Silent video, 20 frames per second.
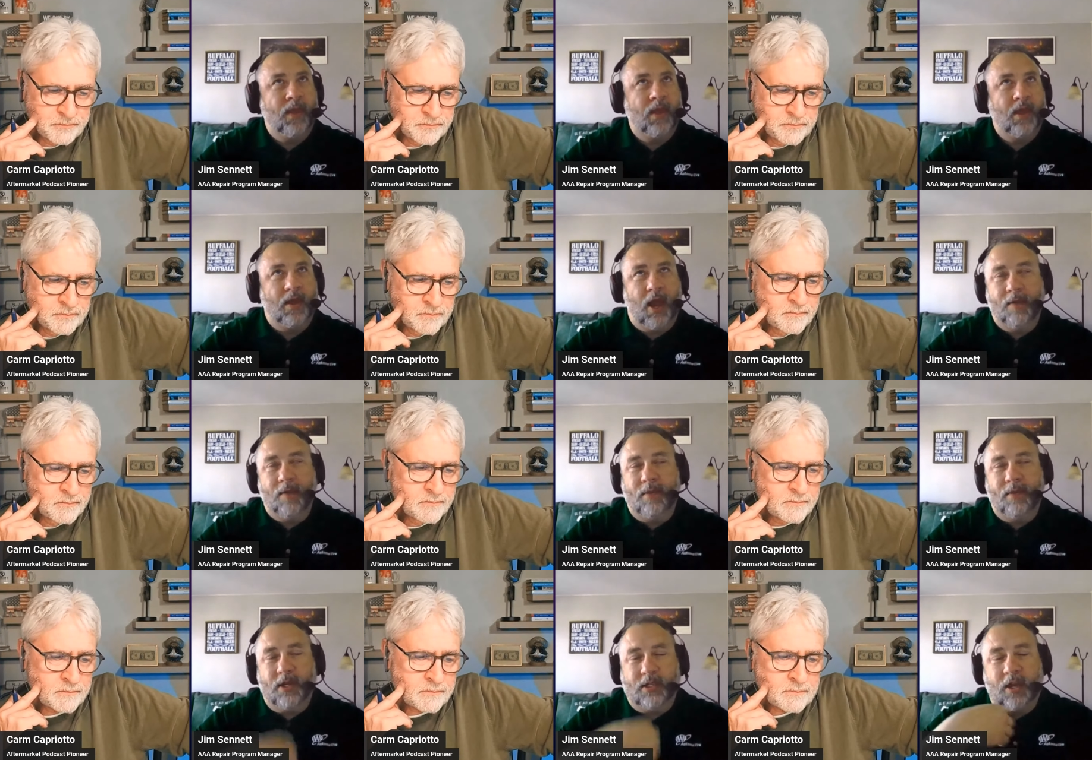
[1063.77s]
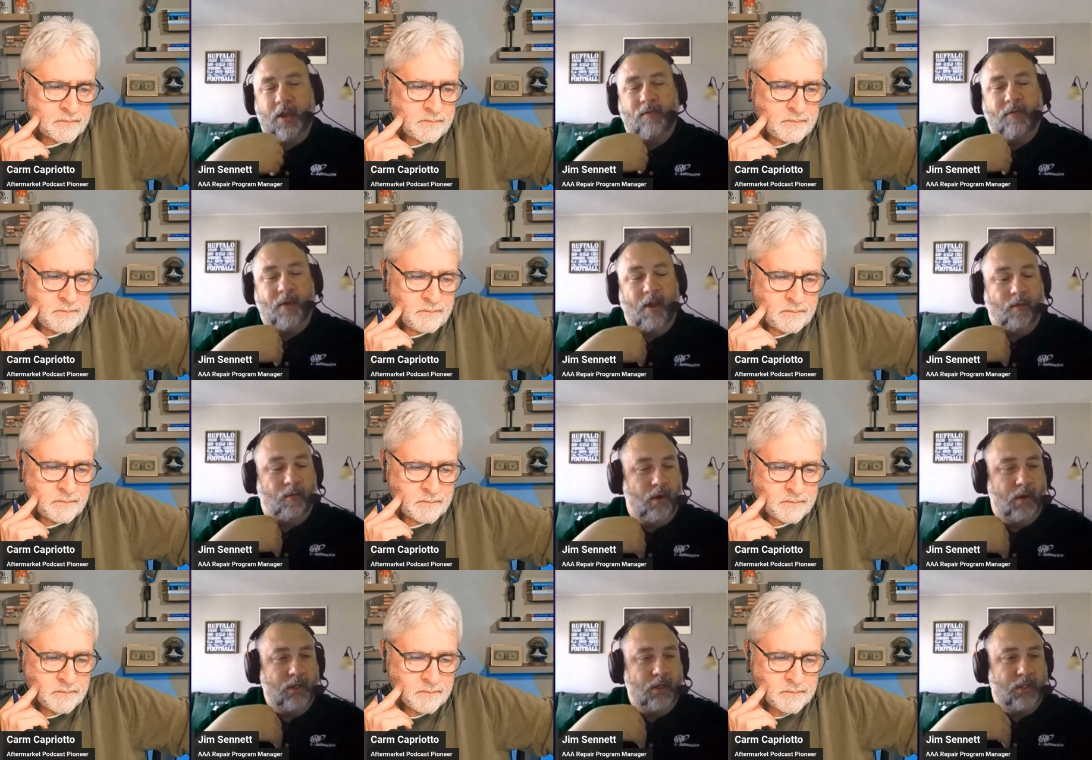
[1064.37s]
Speaker 1: I myself, I
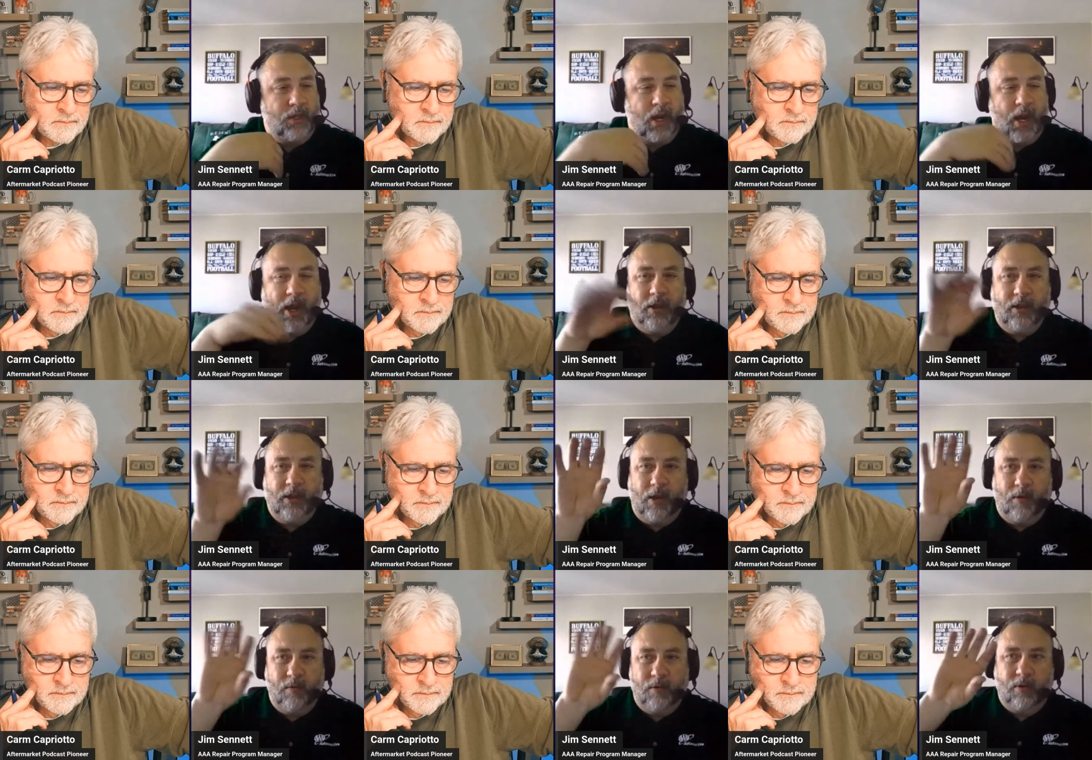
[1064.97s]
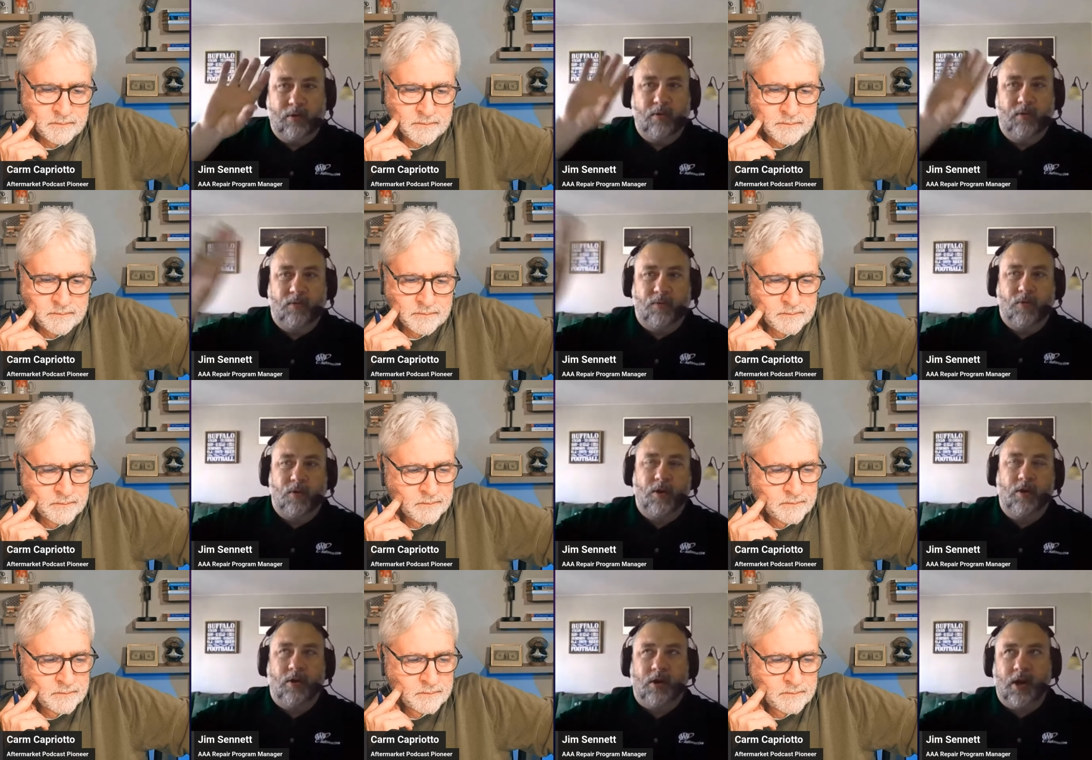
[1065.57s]
have one child that went to a
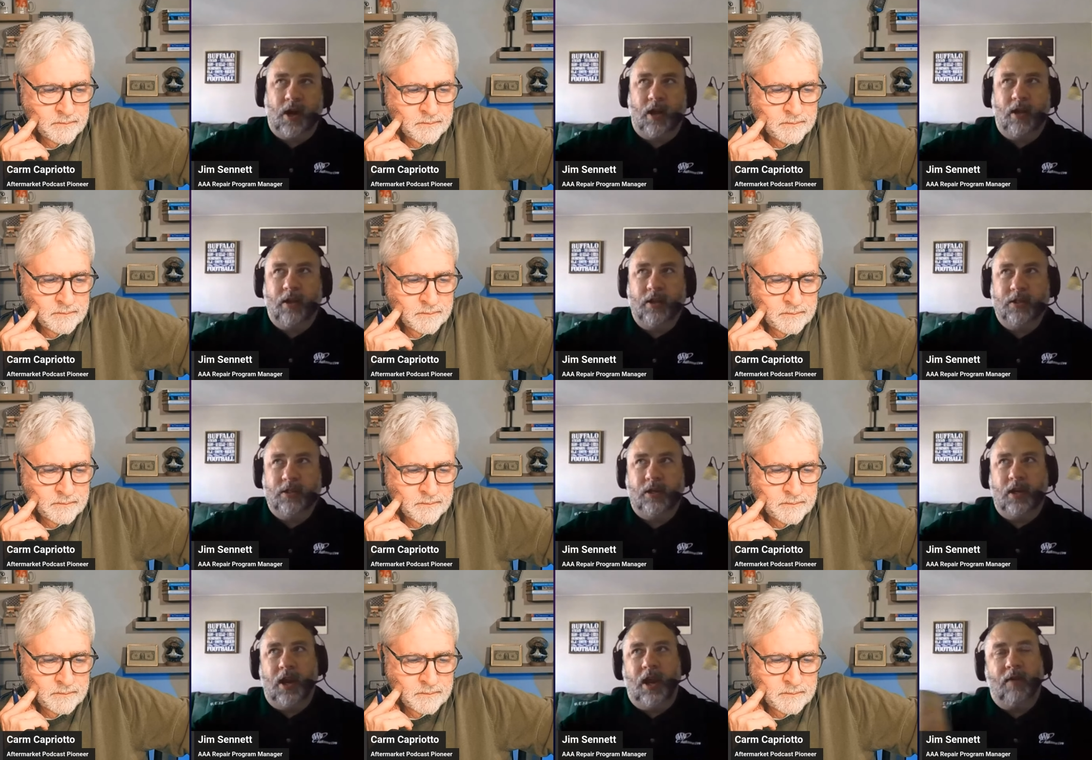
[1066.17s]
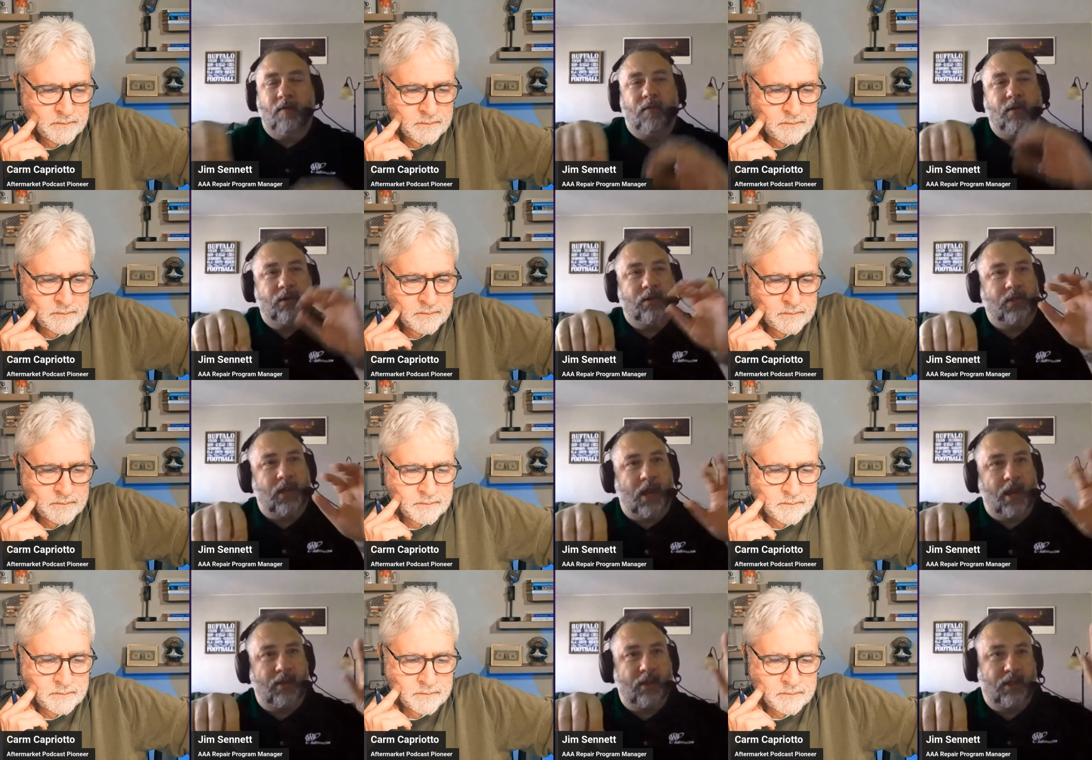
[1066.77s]
4-year college, and I have one
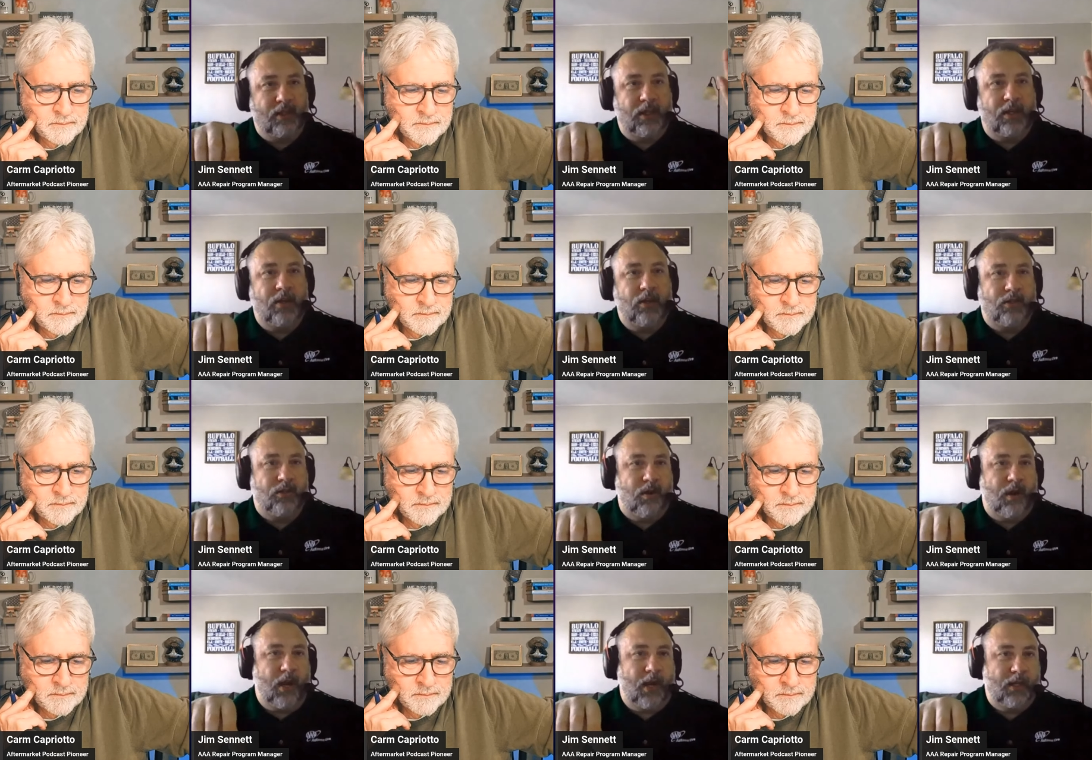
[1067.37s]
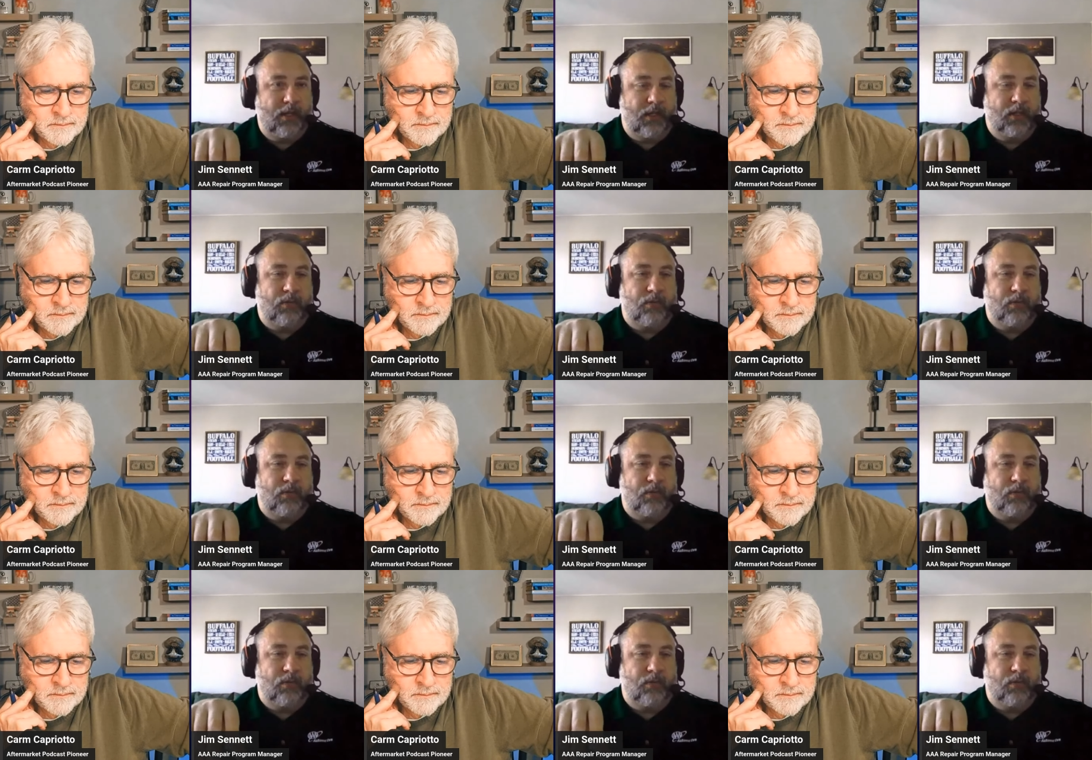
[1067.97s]
child that's in the trades.